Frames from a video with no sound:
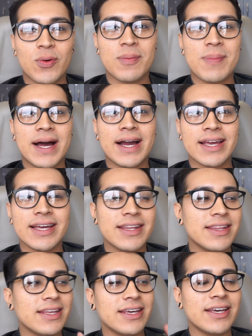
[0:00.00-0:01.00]
we're back
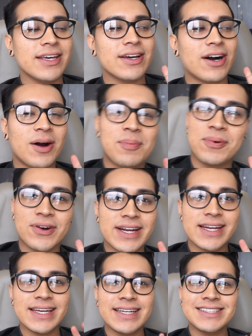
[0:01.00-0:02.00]
in the
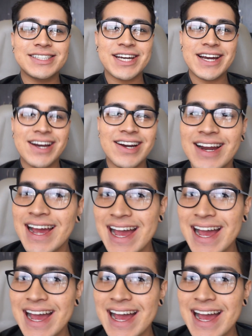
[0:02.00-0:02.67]
operating chair,